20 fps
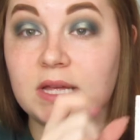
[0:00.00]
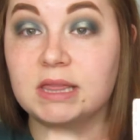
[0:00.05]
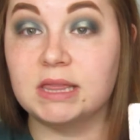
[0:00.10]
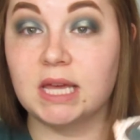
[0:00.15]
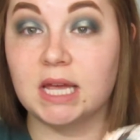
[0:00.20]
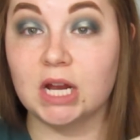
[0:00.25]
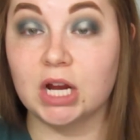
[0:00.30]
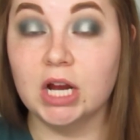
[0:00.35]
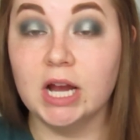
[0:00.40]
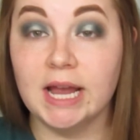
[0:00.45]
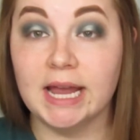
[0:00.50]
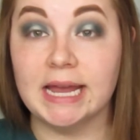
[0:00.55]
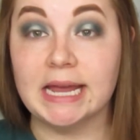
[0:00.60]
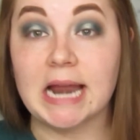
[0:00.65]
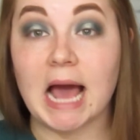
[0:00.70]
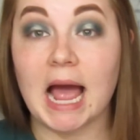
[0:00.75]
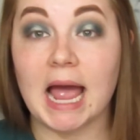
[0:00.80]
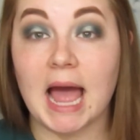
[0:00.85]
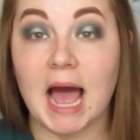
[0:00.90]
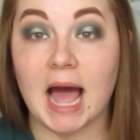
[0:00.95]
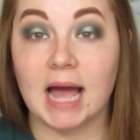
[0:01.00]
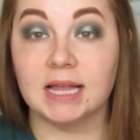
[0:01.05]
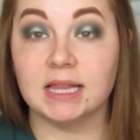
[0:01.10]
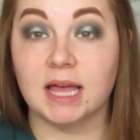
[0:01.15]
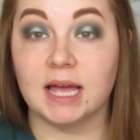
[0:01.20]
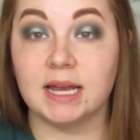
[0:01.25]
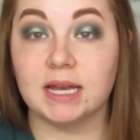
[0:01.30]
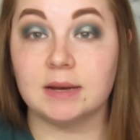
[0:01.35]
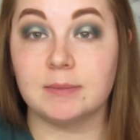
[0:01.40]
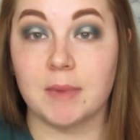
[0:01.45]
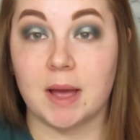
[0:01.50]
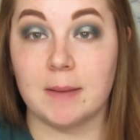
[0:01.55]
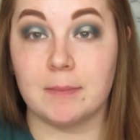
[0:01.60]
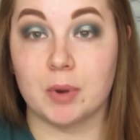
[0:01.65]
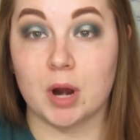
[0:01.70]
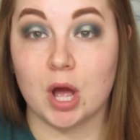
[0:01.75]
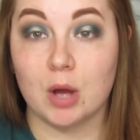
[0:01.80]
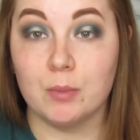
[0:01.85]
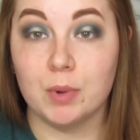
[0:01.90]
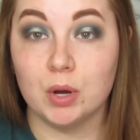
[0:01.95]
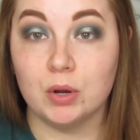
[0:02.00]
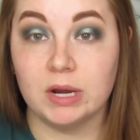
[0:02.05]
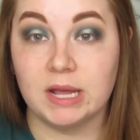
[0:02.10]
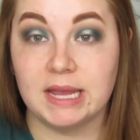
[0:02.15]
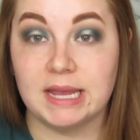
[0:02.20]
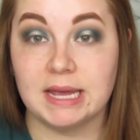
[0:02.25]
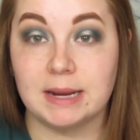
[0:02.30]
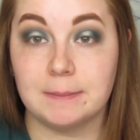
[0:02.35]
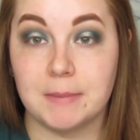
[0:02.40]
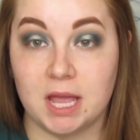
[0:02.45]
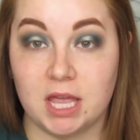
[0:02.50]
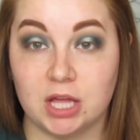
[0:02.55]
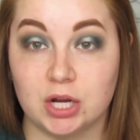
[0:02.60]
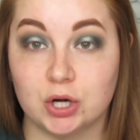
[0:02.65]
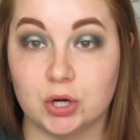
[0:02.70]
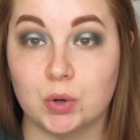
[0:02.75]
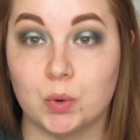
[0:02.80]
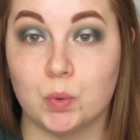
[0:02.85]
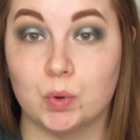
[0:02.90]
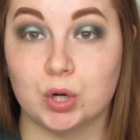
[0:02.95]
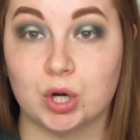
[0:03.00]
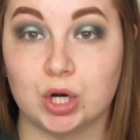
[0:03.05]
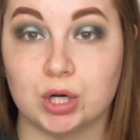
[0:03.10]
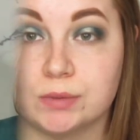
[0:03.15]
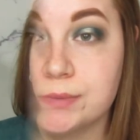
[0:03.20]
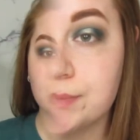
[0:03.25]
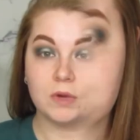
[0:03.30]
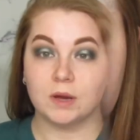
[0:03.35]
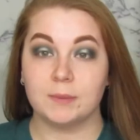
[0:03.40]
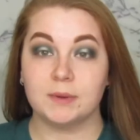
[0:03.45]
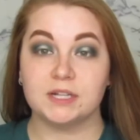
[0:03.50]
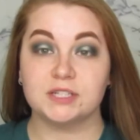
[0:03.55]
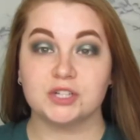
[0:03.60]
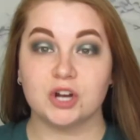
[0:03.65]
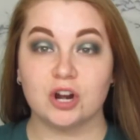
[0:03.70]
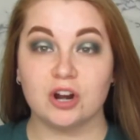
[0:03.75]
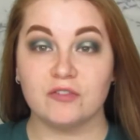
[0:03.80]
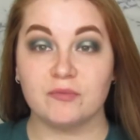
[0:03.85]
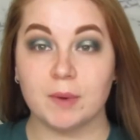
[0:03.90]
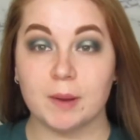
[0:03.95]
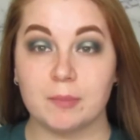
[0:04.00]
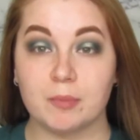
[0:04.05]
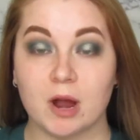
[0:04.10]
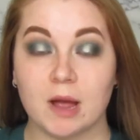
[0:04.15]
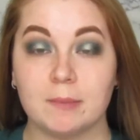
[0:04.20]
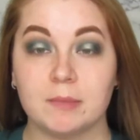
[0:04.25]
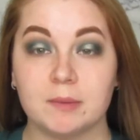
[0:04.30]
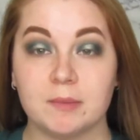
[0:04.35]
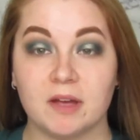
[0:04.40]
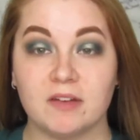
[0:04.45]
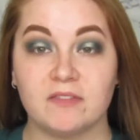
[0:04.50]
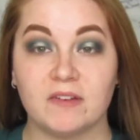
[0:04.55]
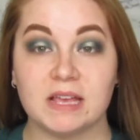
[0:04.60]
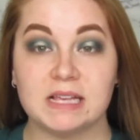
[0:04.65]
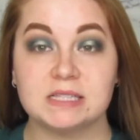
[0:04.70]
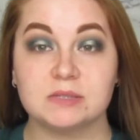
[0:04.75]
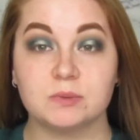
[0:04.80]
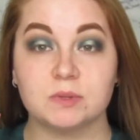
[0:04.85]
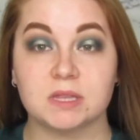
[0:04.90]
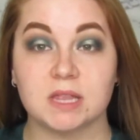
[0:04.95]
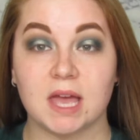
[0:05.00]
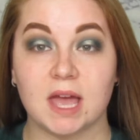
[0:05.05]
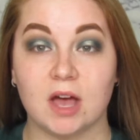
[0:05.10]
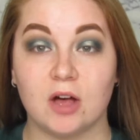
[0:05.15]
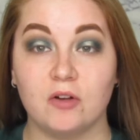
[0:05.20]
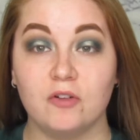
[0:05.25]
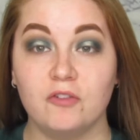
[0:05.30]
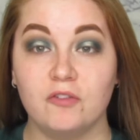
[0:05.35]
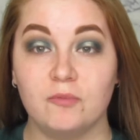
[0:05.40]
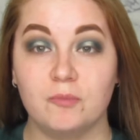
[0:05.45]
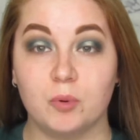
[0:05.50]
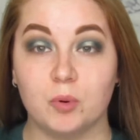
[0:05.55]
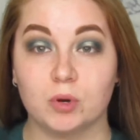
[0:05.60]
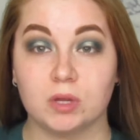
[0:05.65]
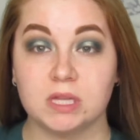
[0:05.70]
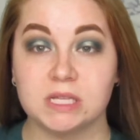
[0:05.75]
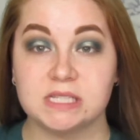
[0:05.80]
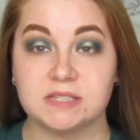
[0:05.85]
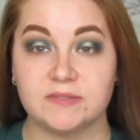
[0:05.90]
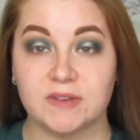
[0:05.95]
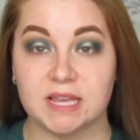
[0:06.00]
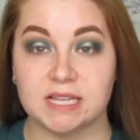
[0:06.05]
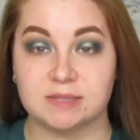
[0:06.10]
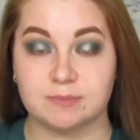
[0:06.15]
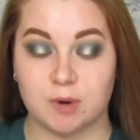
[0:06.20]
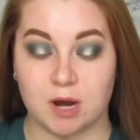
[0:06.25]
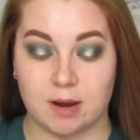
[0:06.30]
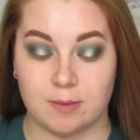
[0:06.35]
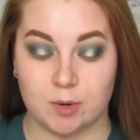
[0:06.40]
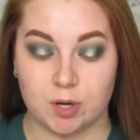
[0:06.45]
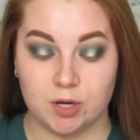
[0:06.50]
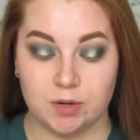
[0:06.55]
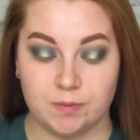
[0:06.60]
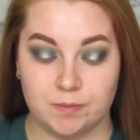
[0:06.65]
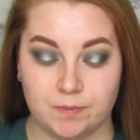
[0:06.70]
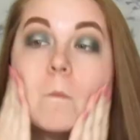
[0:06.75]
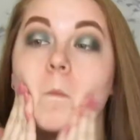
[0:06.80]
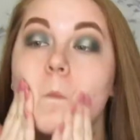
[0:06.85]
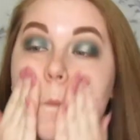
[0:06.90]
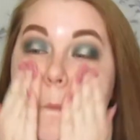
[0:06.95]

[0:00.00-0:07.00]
right there, and I highlighted my brow bone and my inner corner. I'm going to start off by priming my face with the e.l.f. Poreless Face Primer.